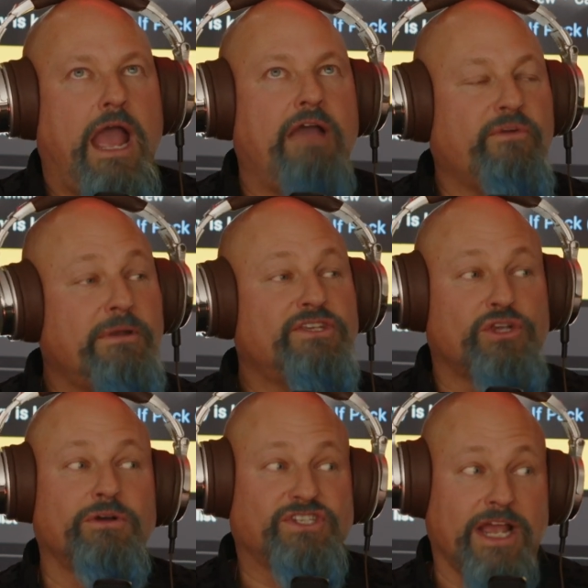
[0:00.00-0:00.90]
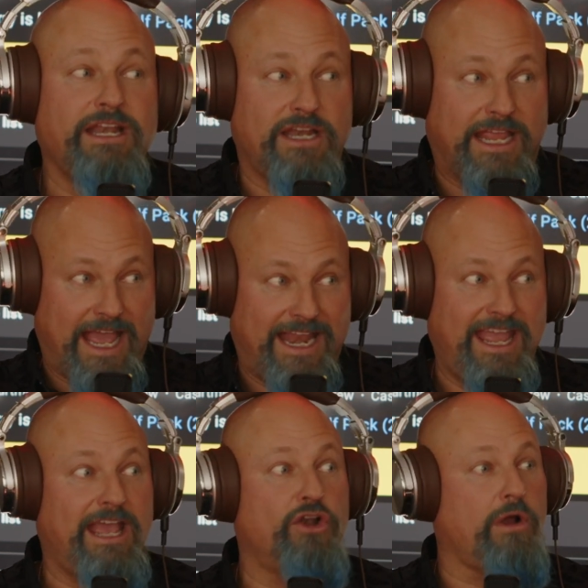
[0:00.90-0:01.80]
everybody's so excited to get
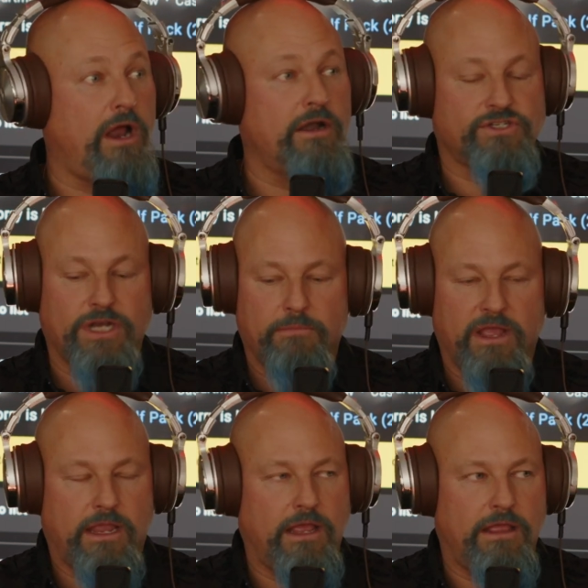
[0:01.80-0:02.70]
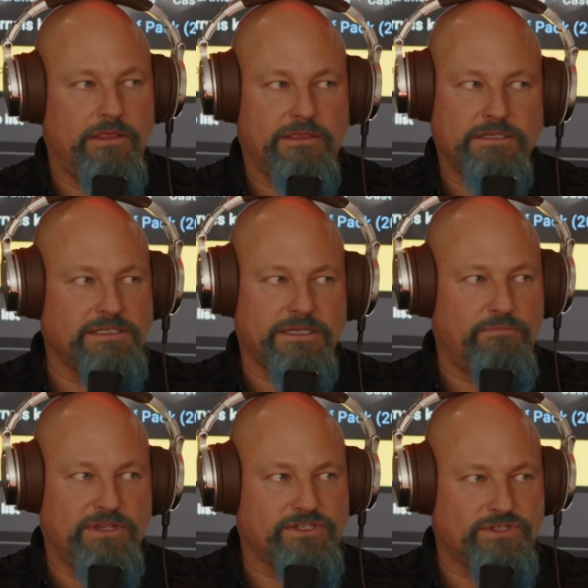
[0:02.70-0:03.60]
in or understand. I'm like, this isn't
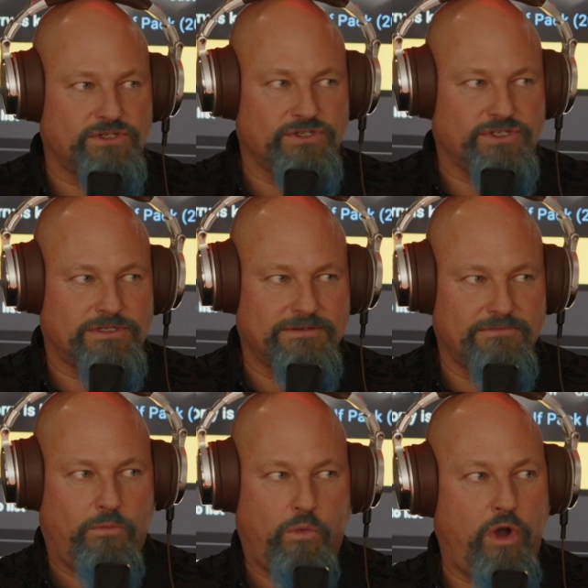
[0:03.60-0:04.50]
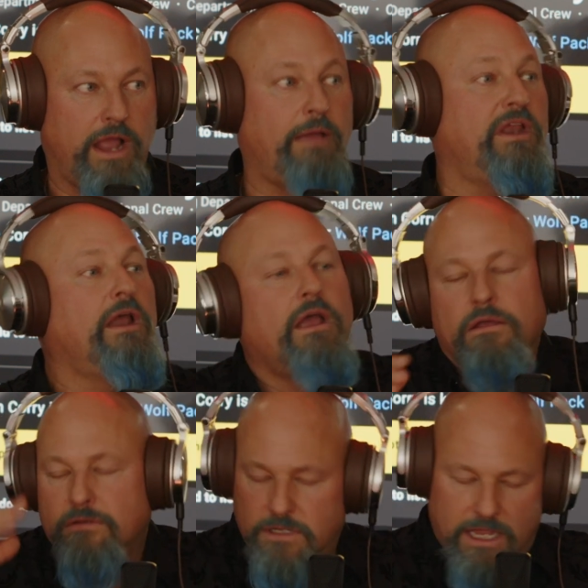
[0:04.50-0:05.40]
a business. You just, I mean,
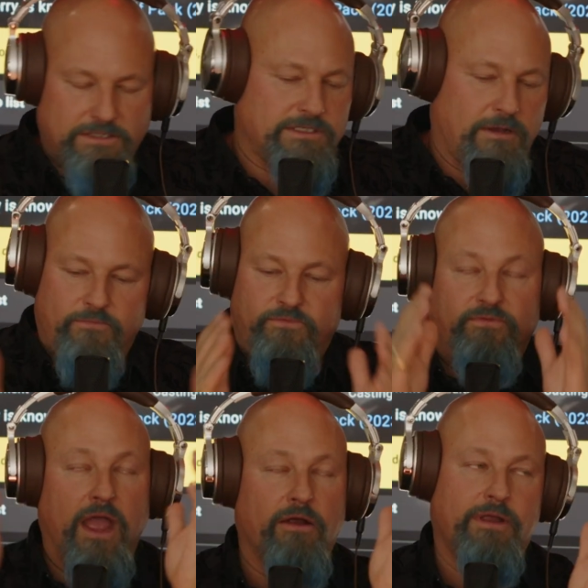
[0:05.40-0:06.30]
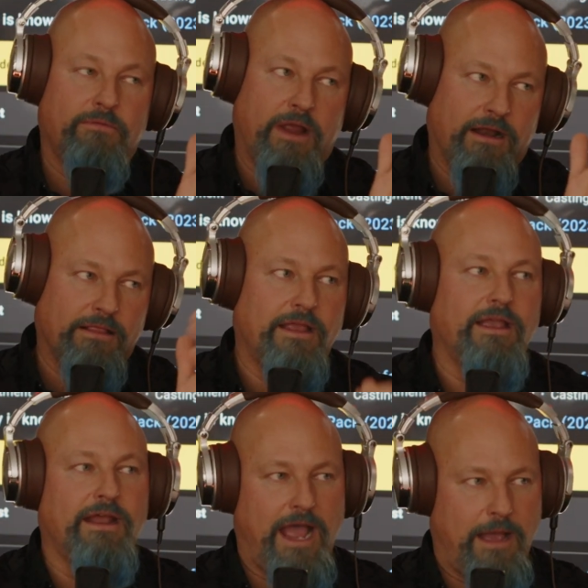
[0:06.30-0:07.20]
yes, very
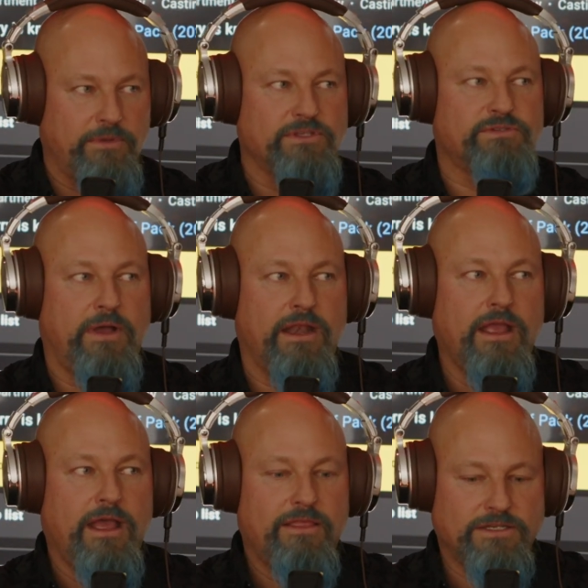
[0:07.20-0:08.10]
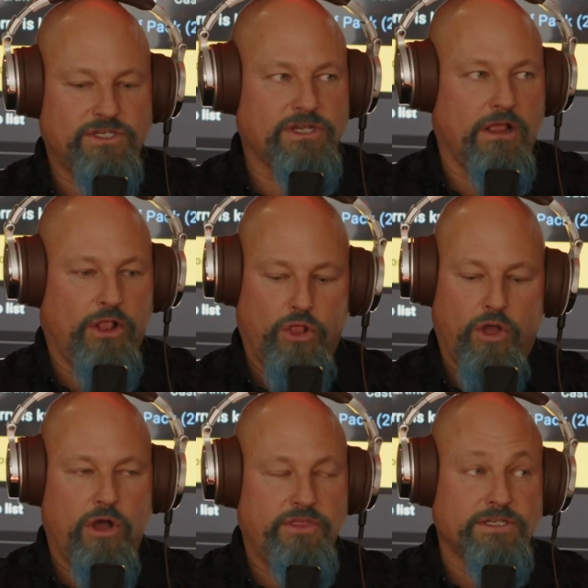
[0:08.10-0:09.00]
rarely it happens, but this is a
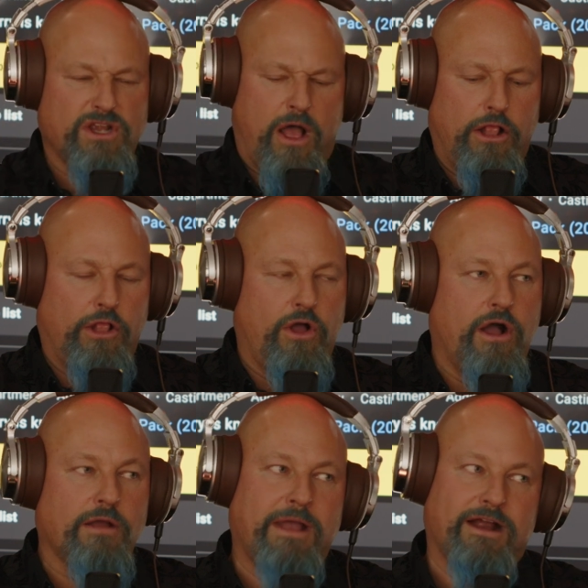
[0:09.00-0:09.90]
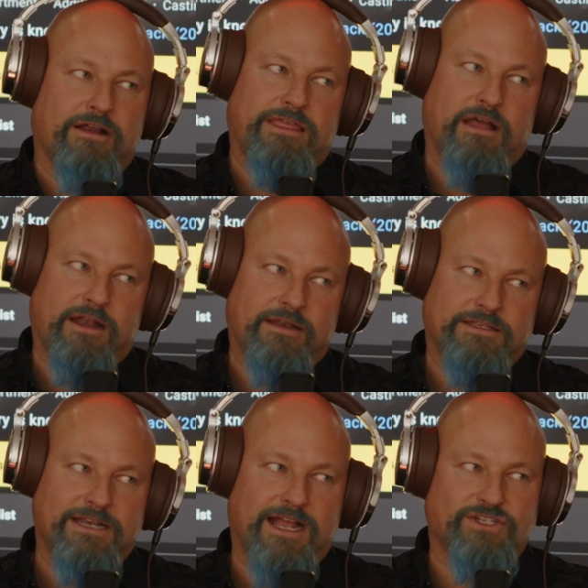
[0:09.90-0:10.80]
long marathon.
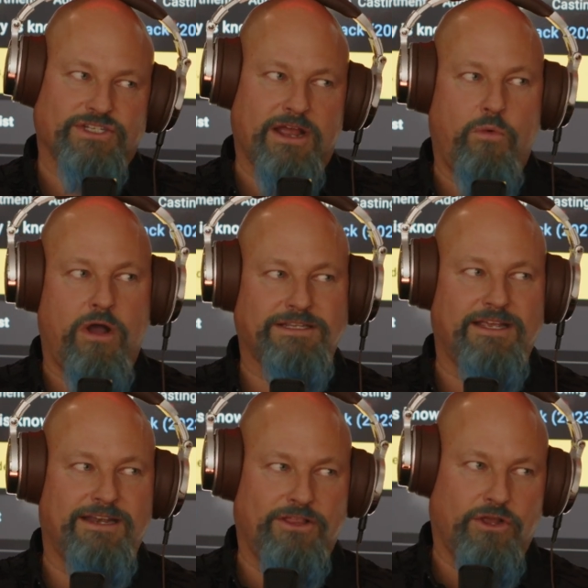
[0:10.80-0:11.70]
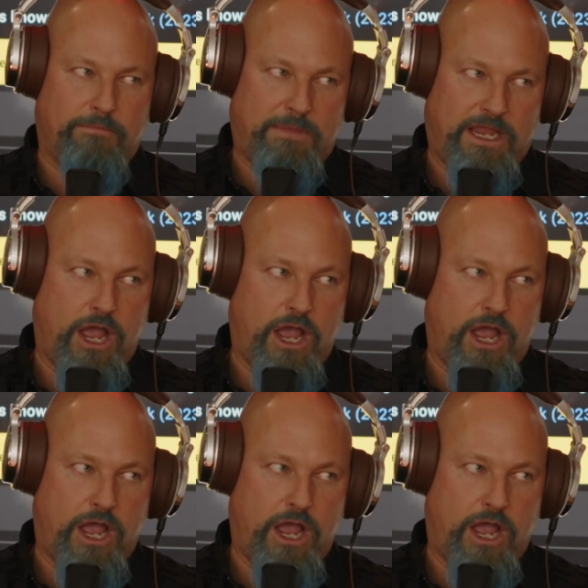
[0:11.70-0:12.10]
It's not just I walked in and look at me